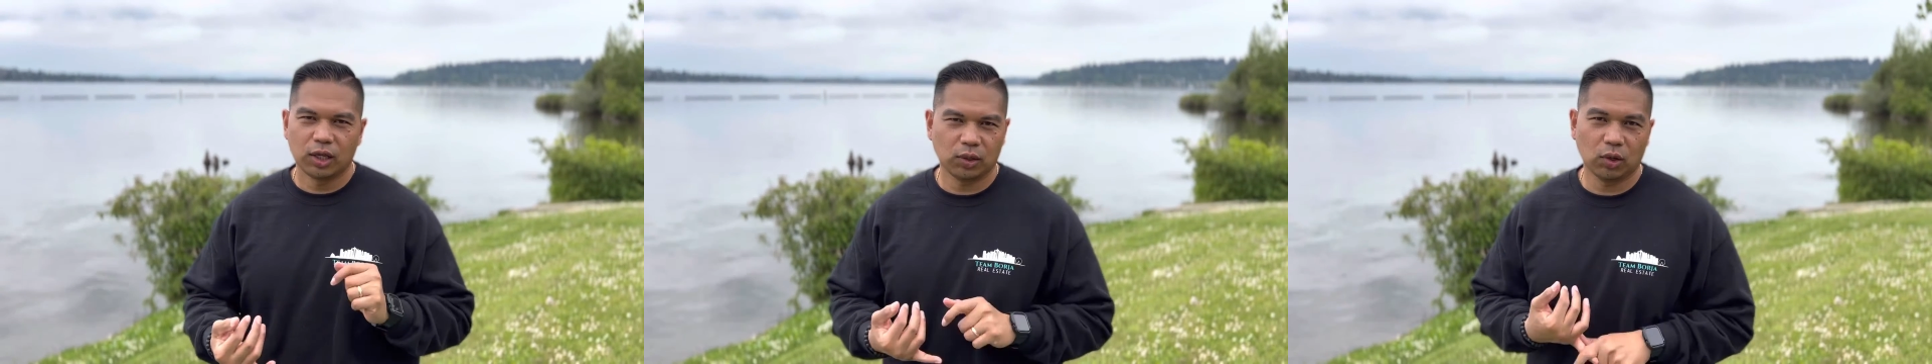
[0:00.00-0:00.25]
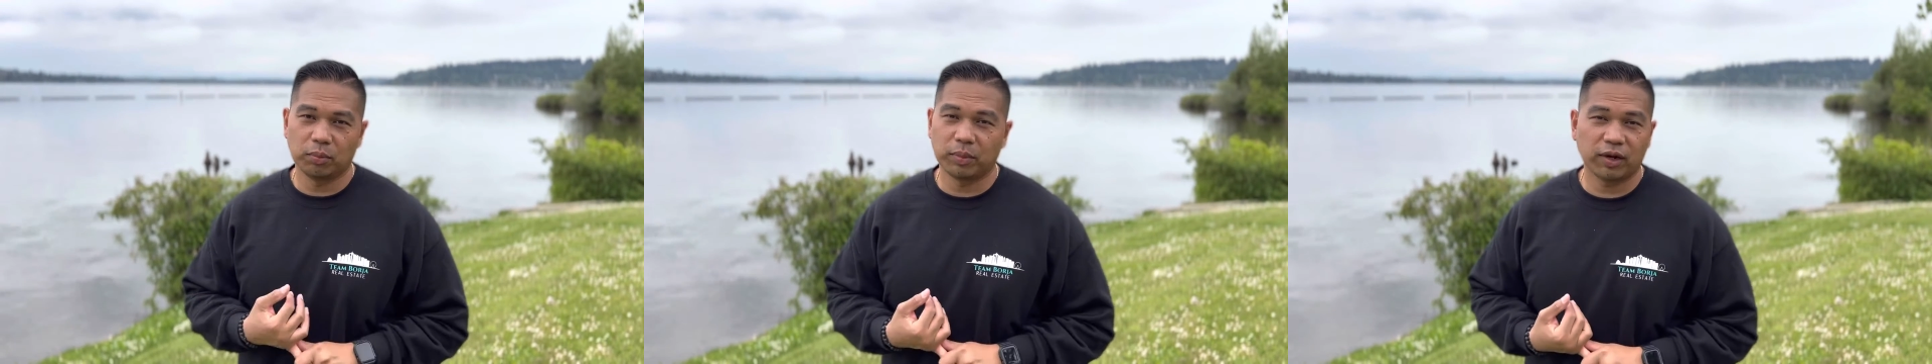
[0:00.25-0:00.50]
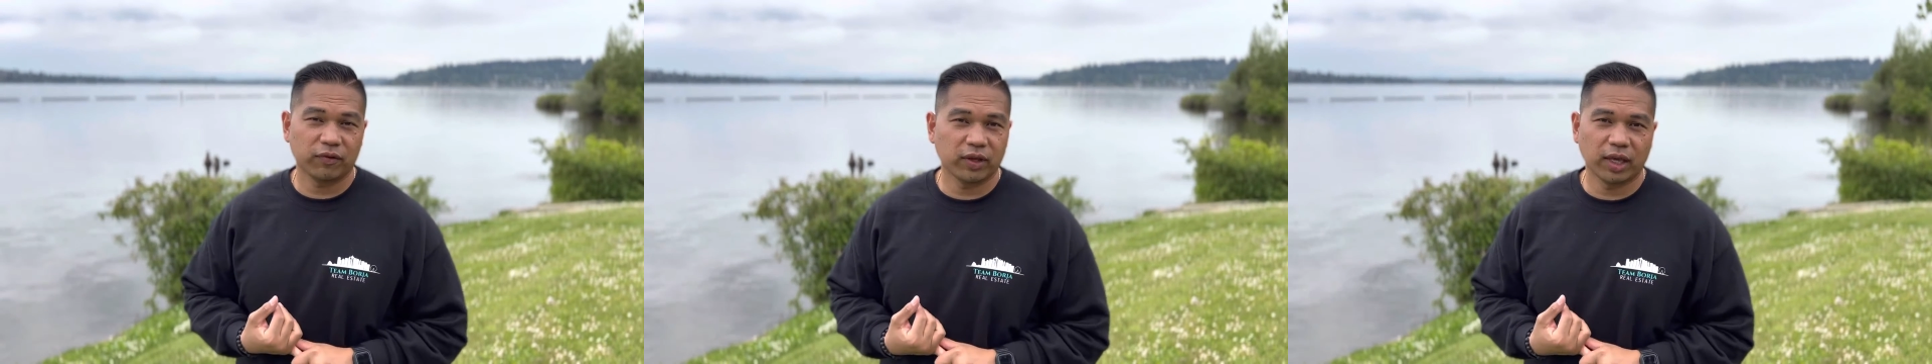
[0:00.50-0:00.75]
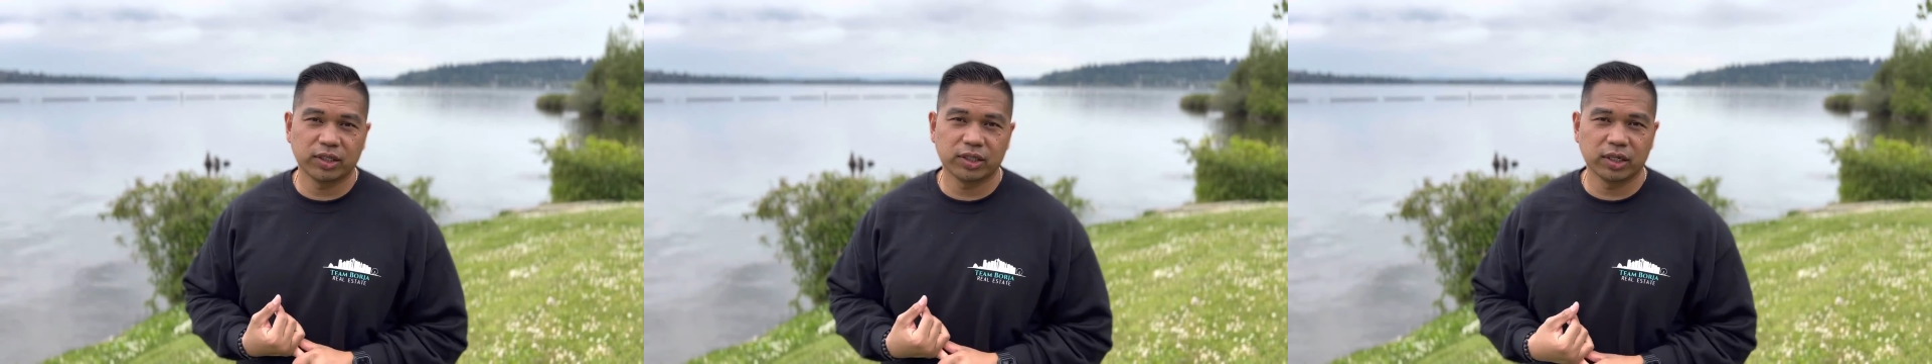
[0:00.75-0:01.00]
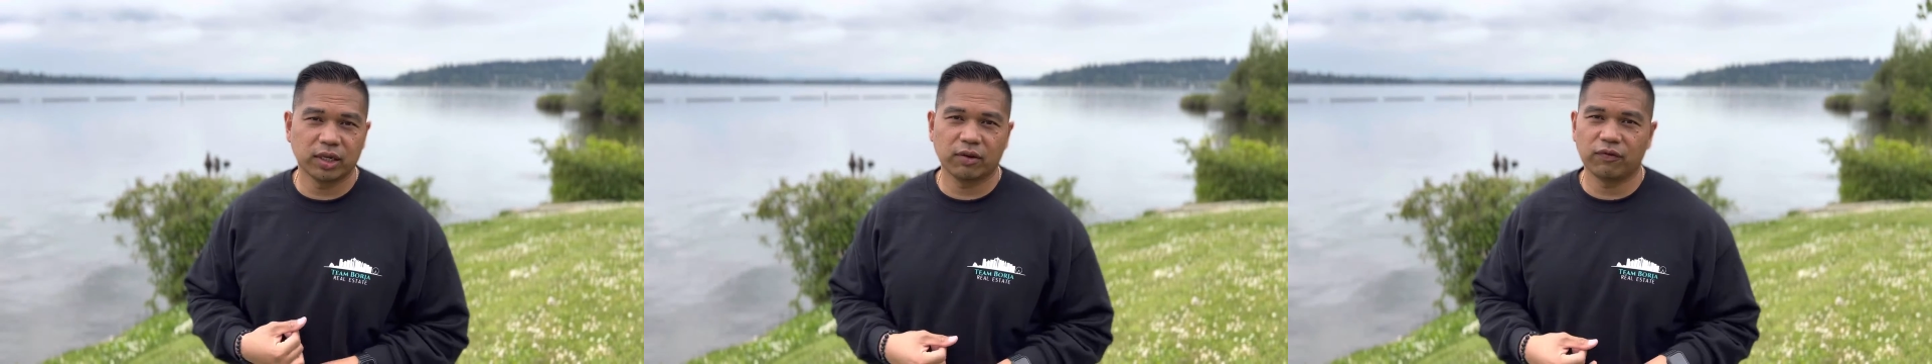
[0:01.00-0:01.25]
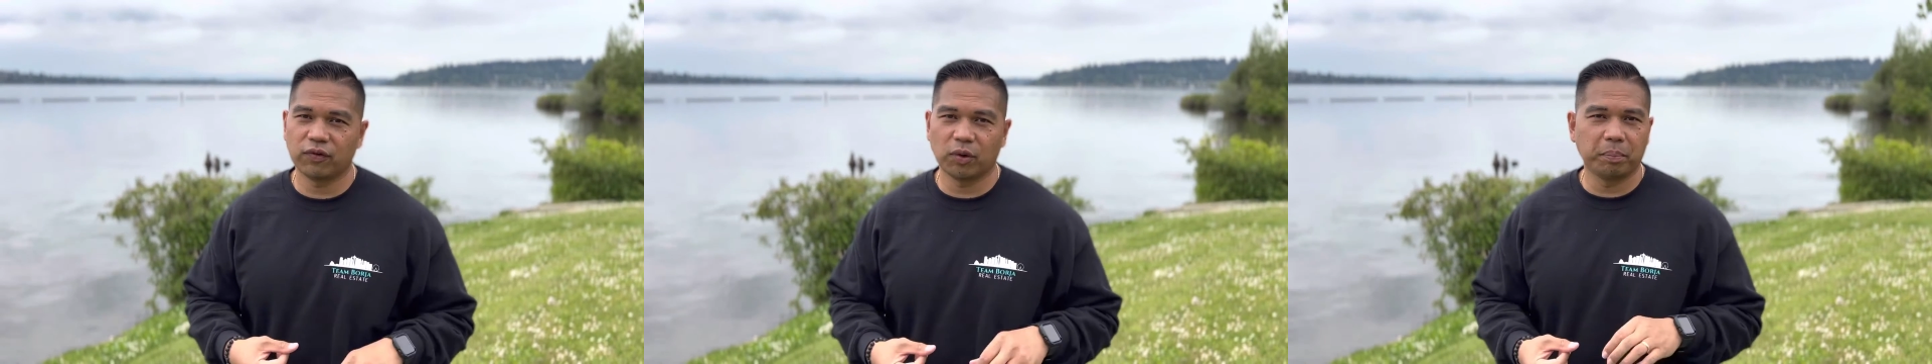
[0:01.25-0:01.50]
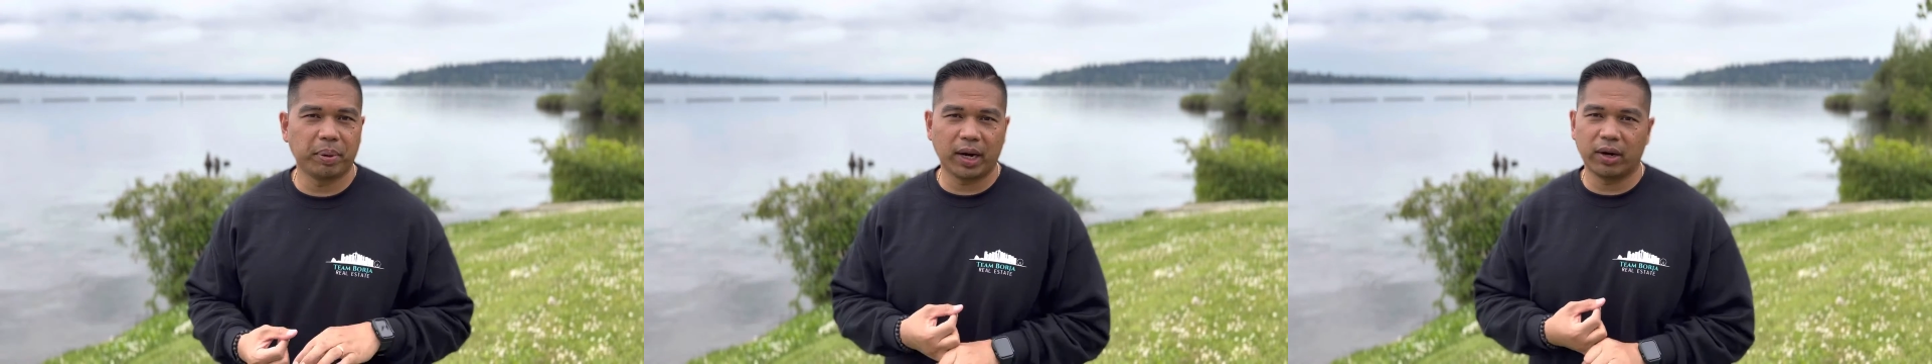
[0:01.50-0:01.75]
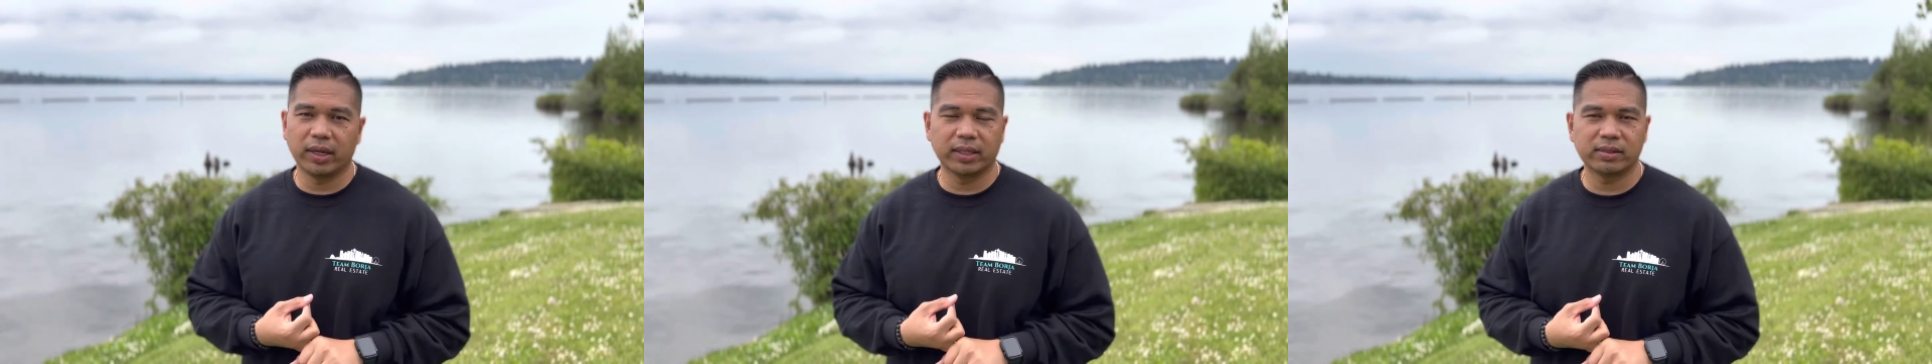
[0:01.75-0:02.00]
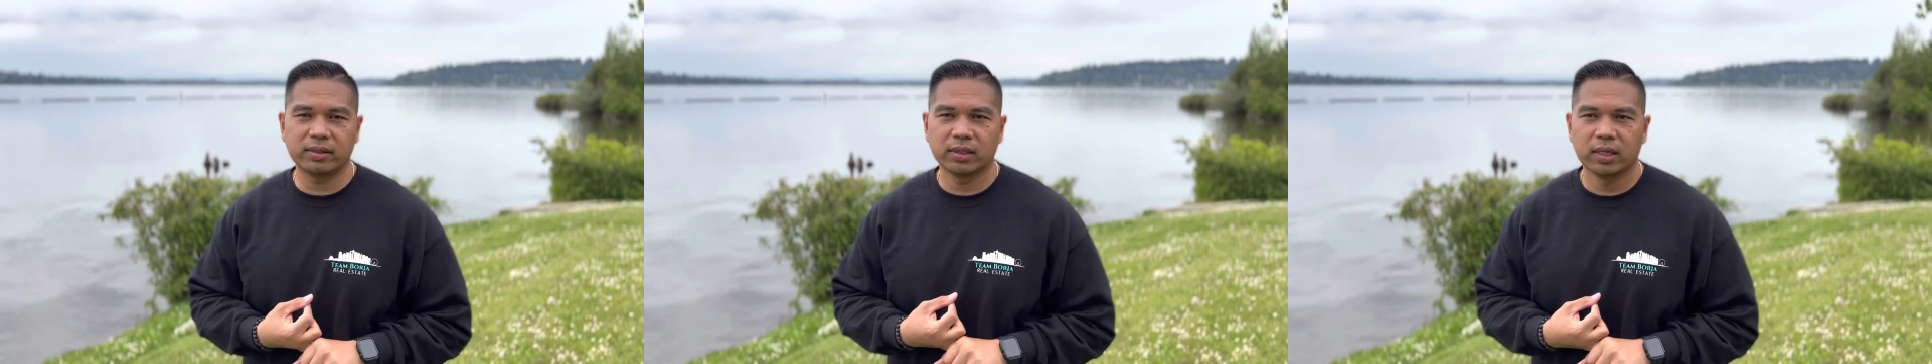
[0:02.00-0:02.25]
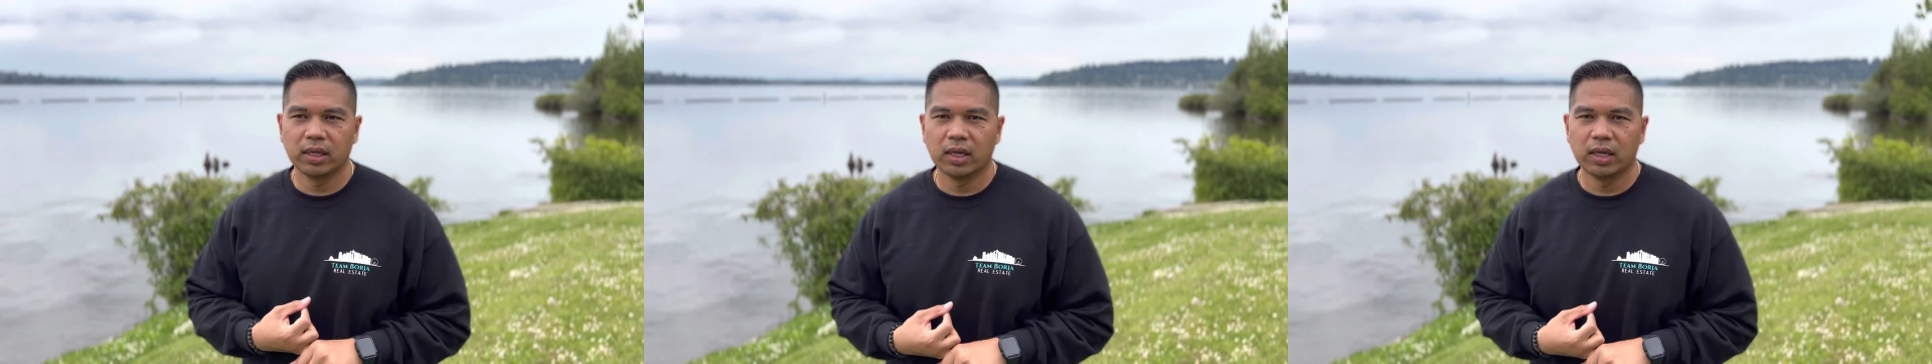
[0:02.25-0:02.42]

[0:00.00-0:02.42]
loan modification, forbearance,